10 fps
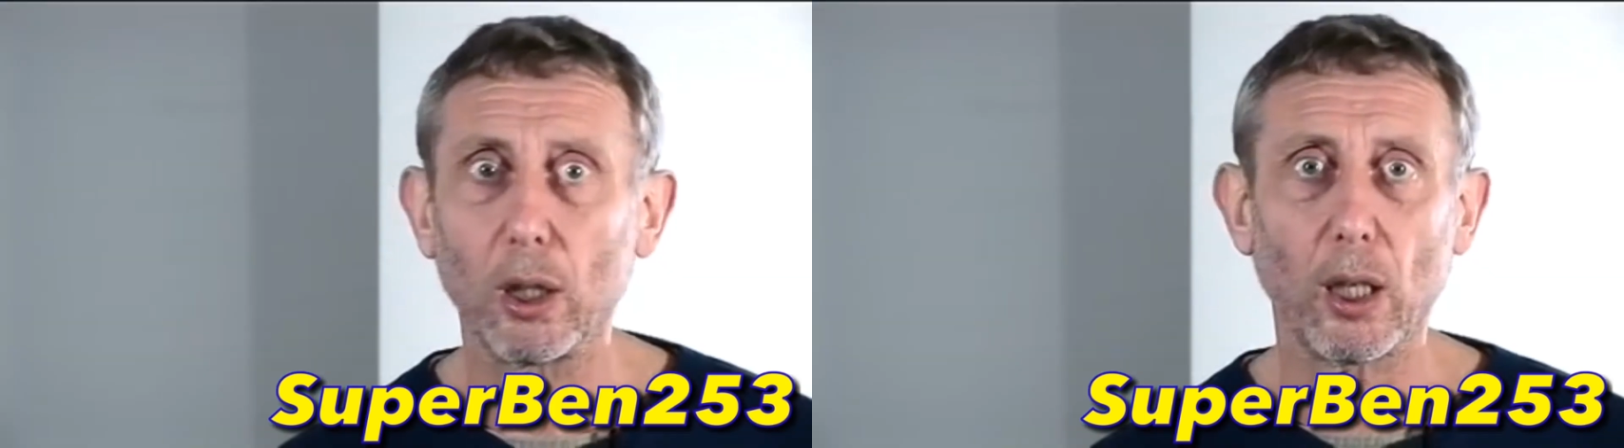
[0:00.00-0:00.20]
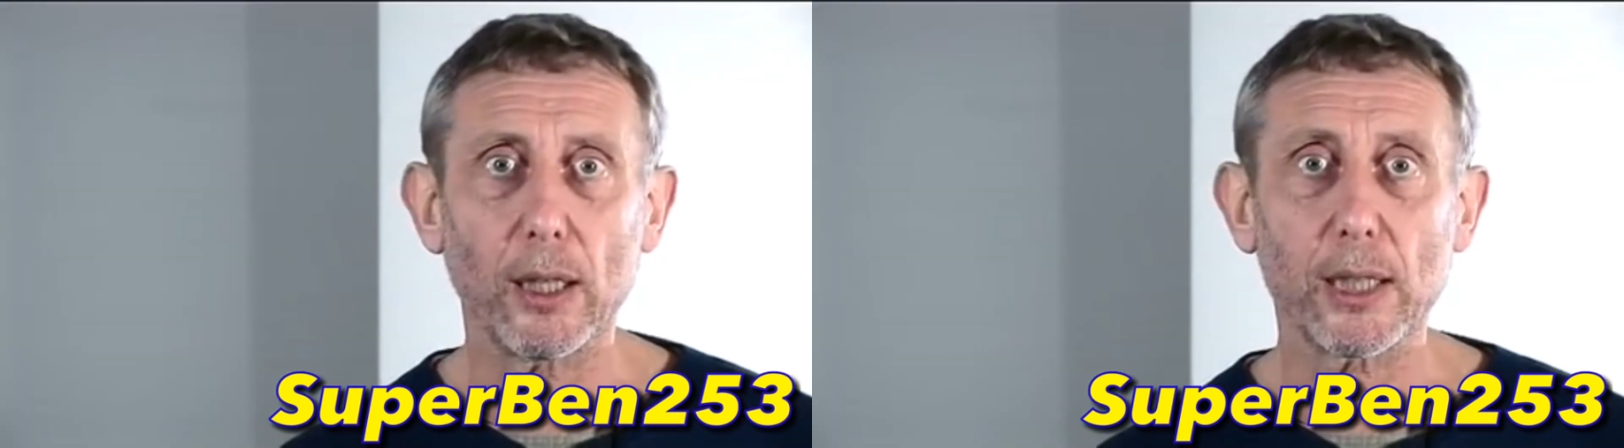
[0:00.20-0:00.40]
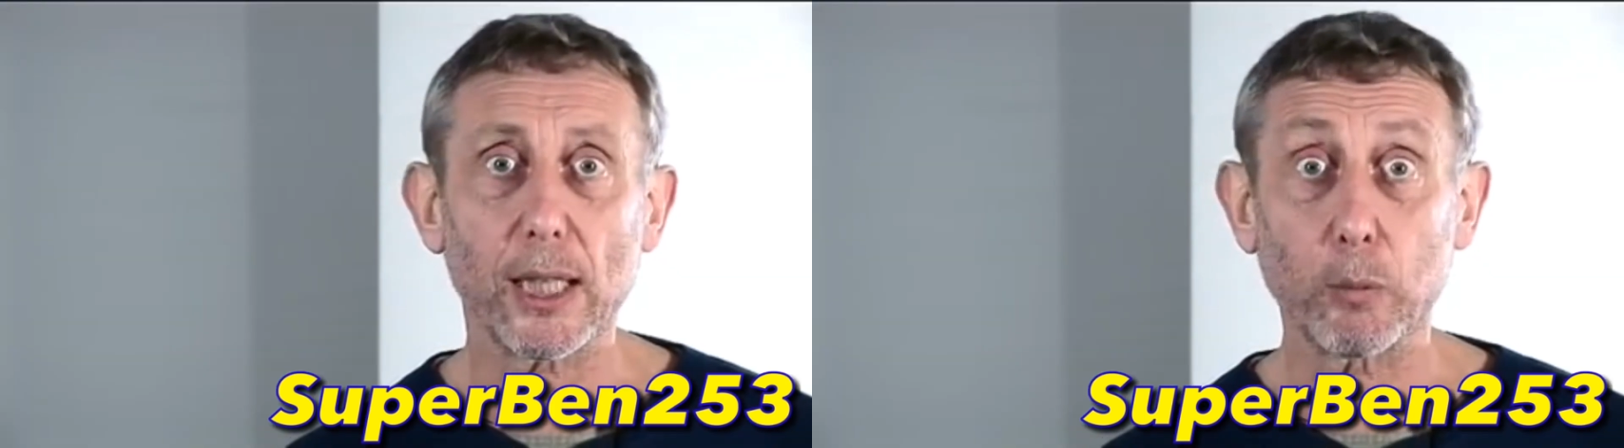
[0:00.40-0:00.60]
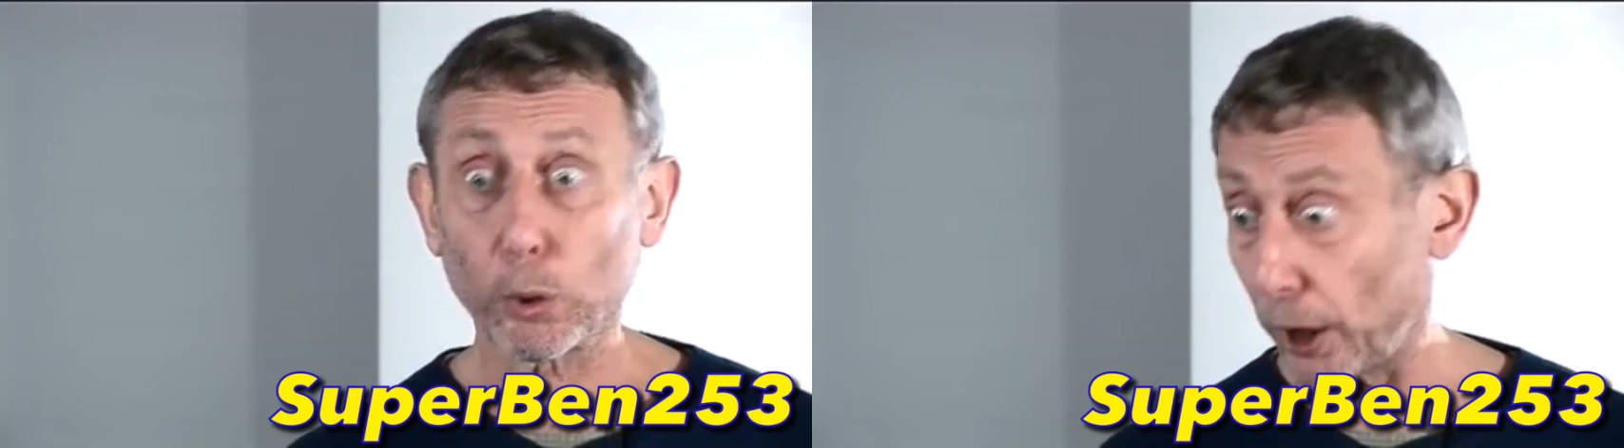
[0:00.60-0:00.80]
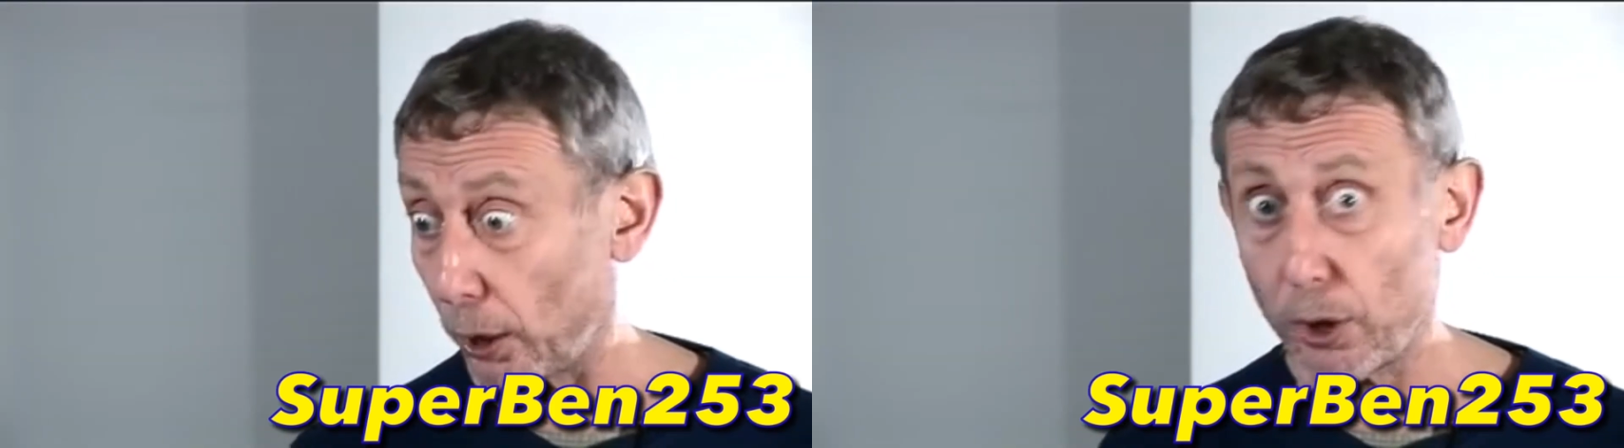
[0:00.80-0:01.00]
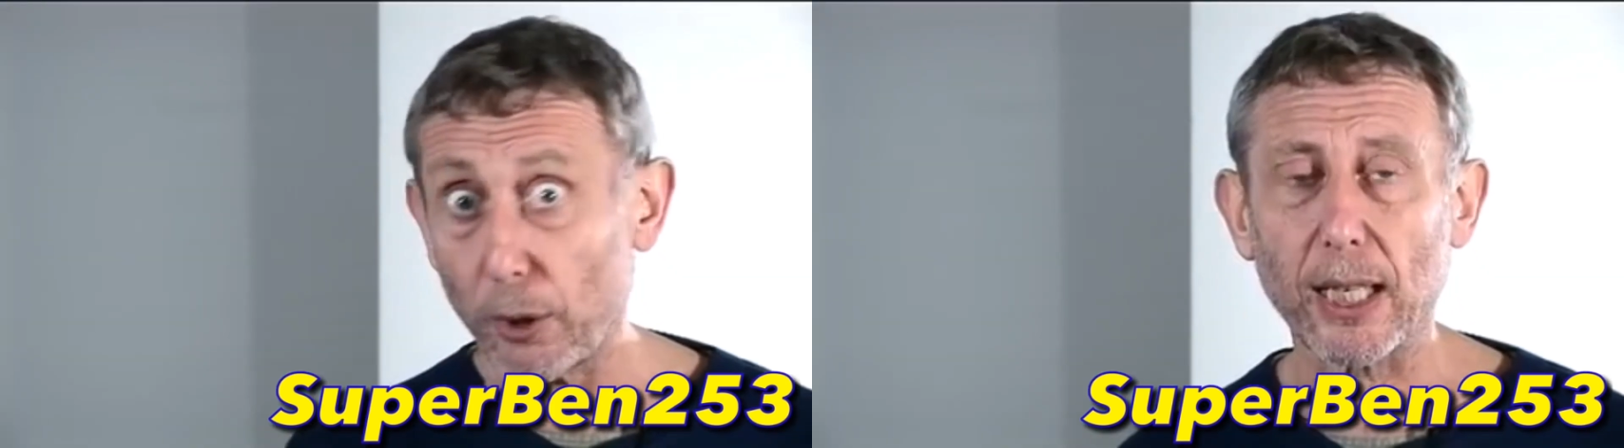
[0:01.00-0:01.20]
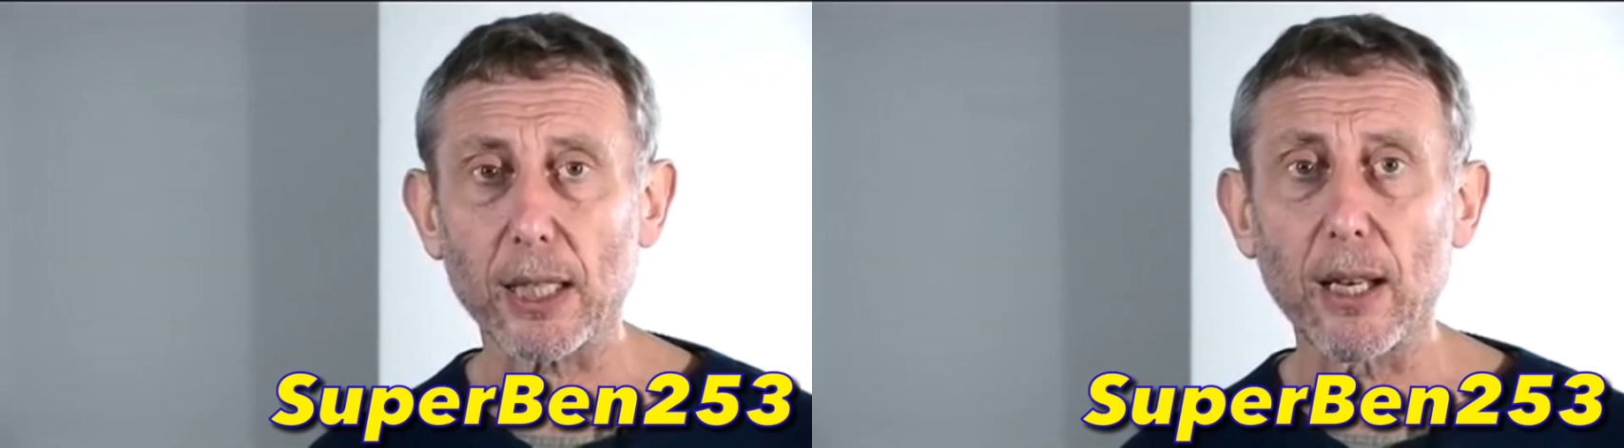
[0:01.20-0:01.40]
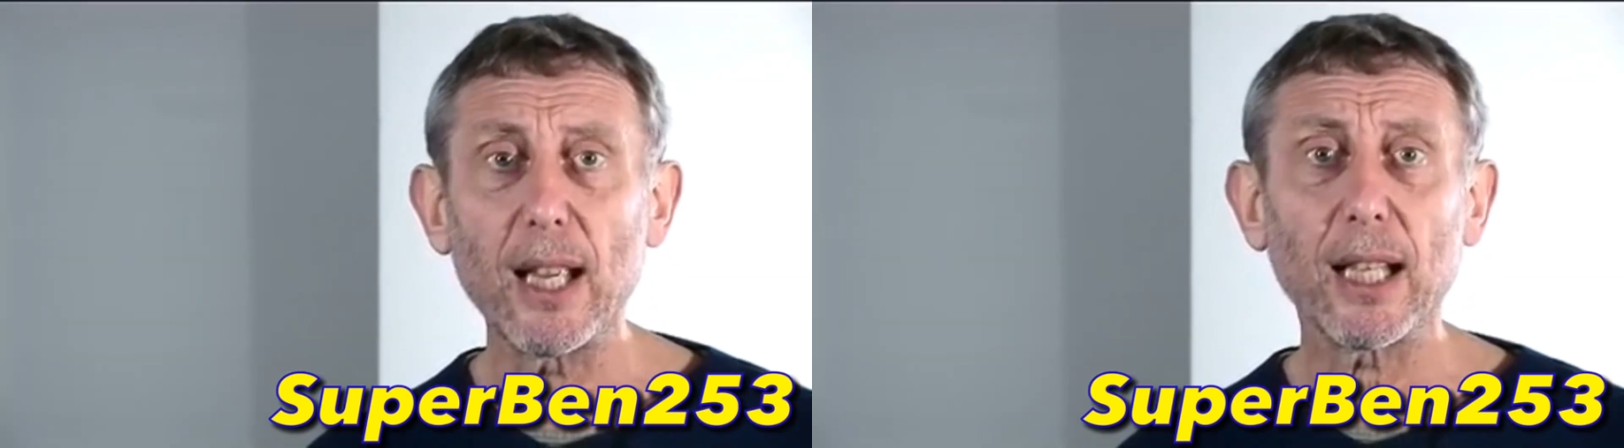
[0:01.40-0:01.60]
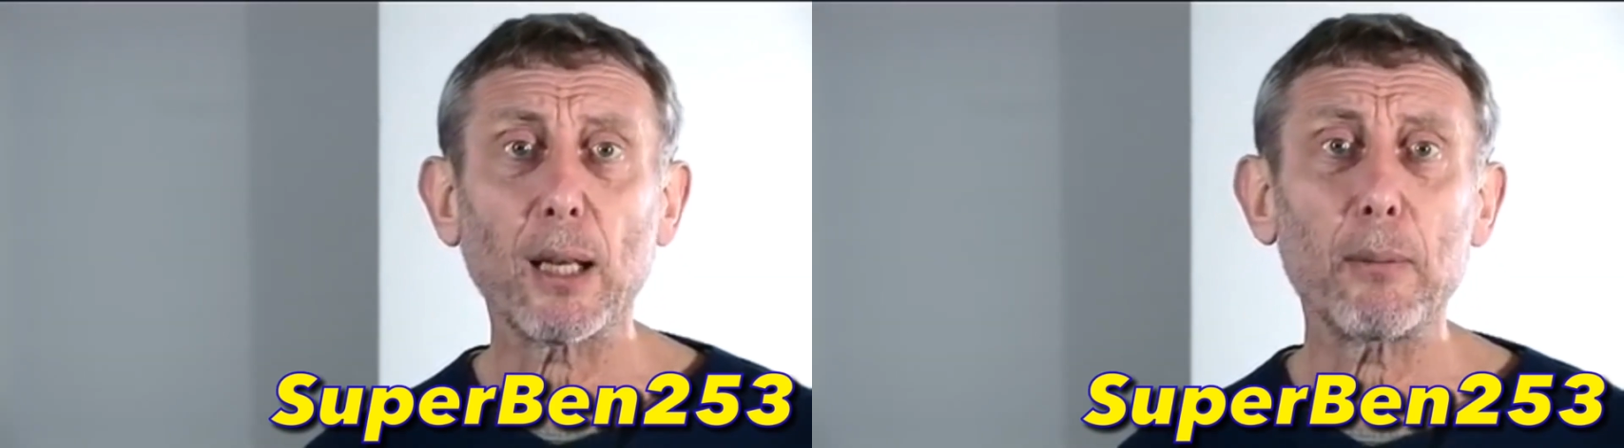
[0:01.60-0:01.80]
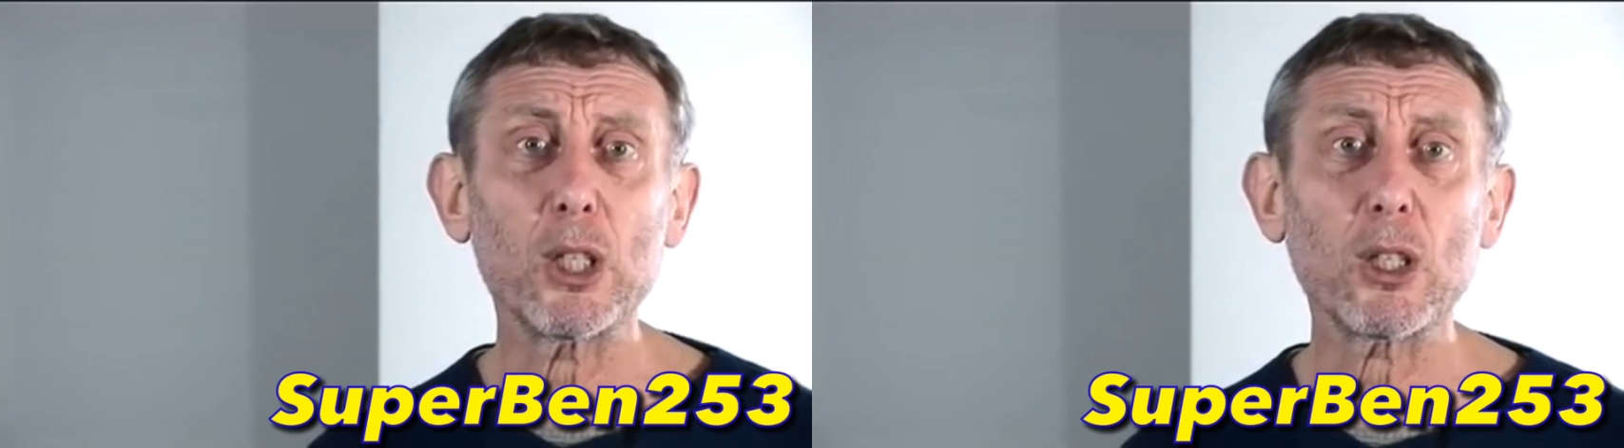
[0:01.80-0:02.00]
I said, well, don't. He says,
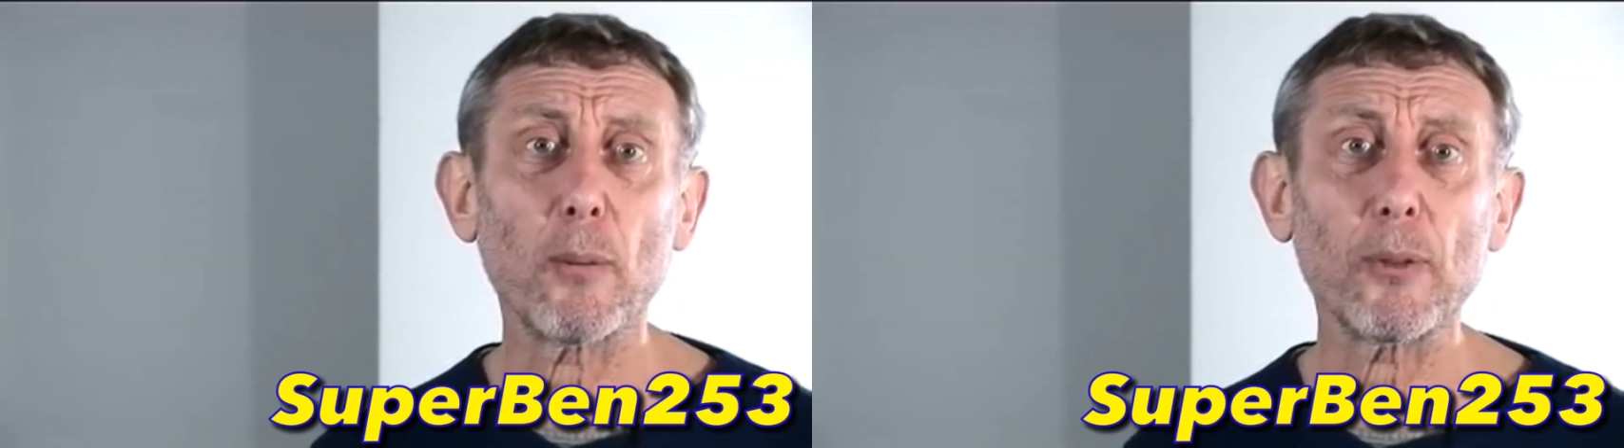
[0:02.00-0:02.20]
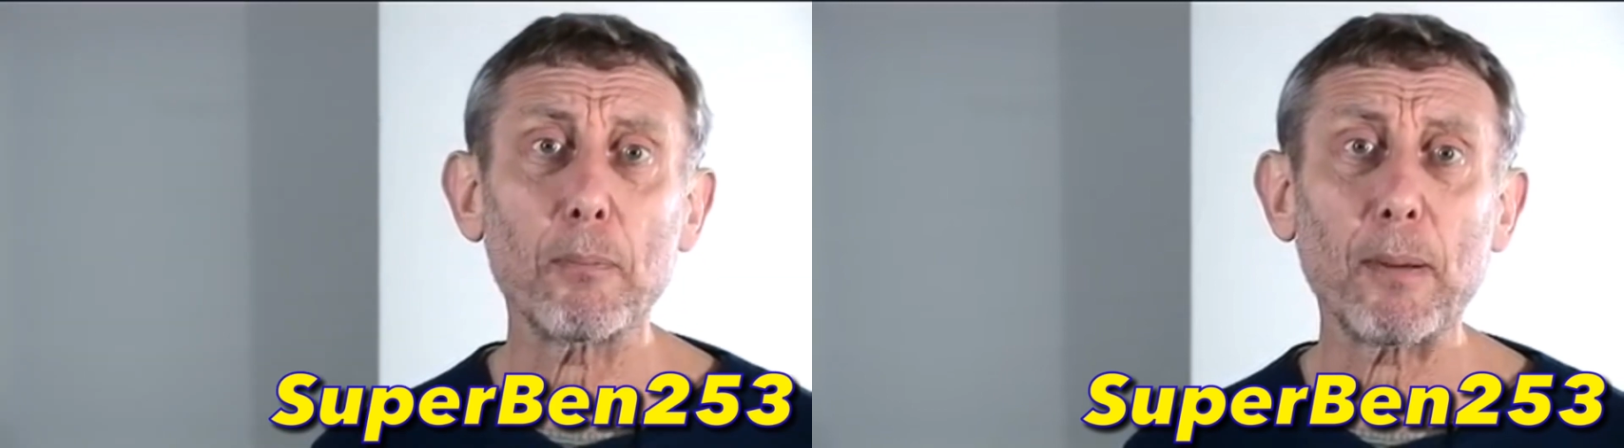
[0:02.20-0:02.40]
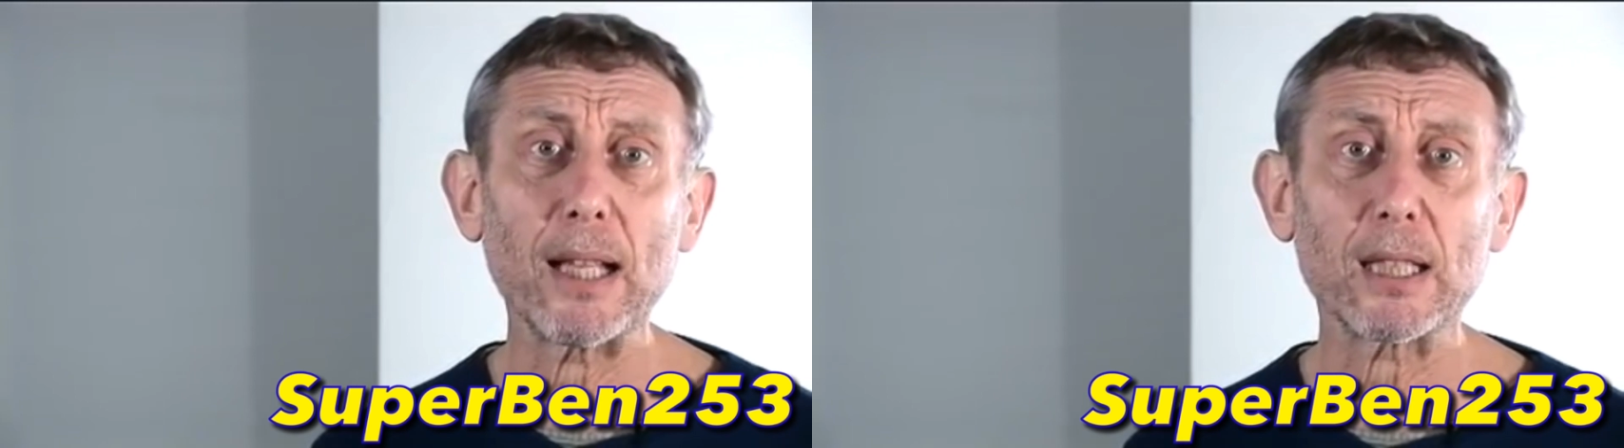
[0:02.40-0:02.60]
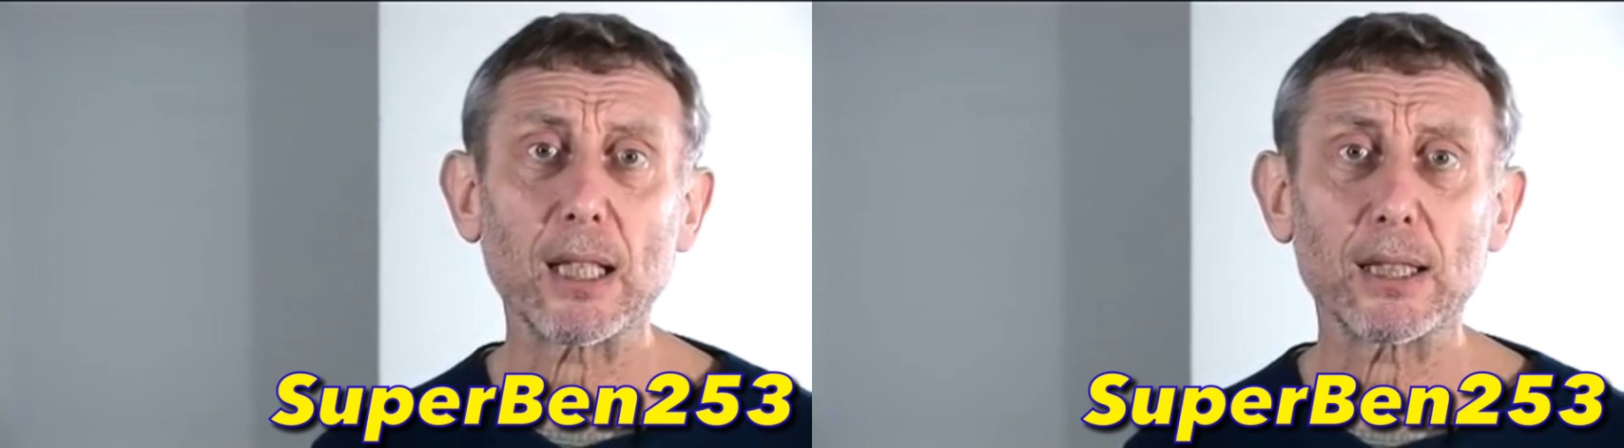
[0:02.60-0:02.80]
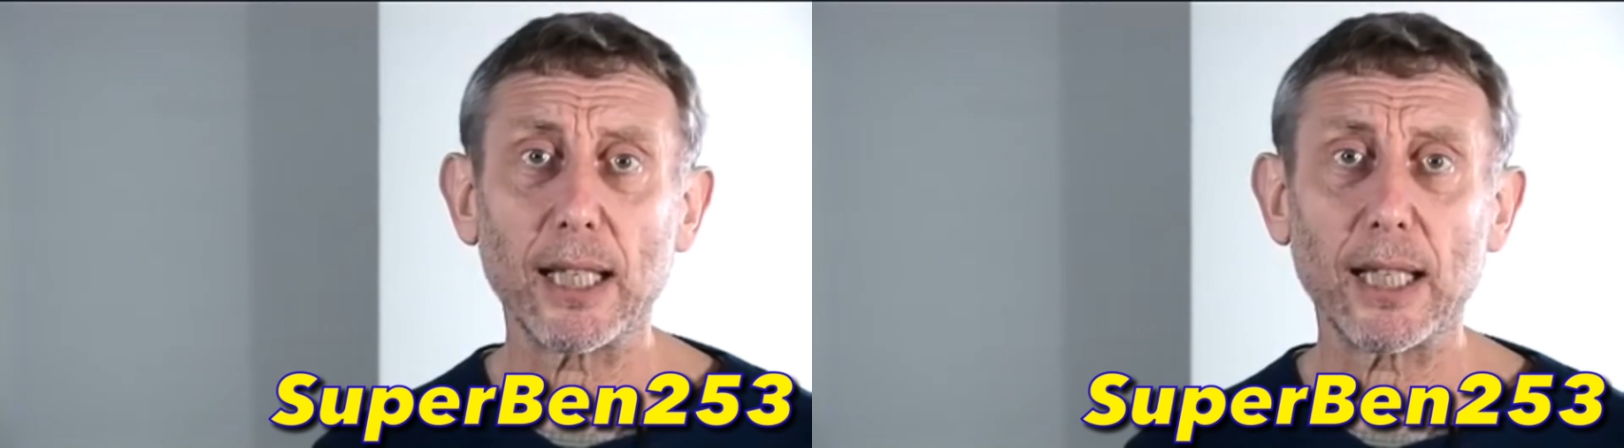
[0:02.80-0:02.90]
can we stop the bus? I